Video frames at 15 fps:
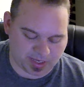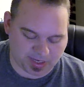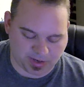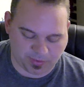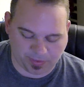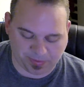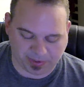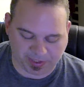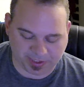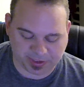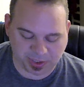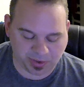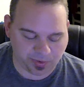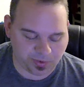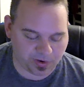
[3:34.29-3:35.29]
We play
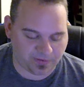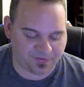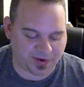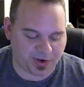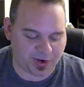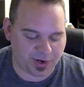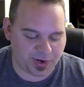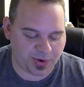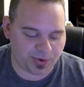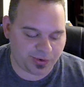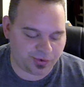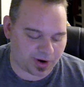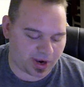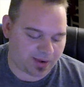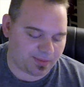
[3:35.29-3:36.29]
2 of the new
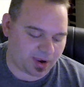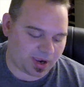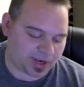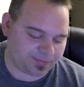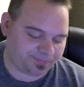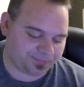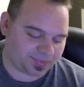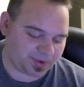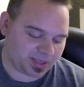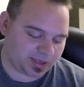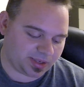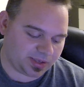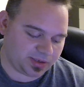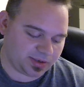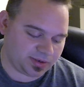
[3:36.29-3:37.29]
Greymon
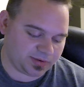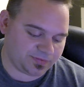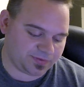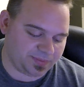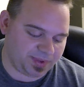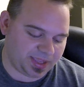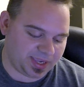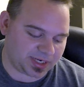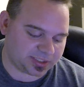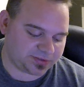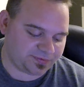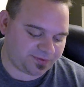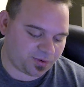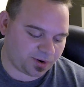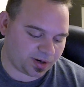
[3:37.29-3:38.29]
from
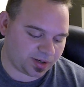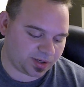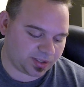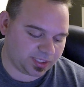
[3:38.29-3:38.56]
EX4.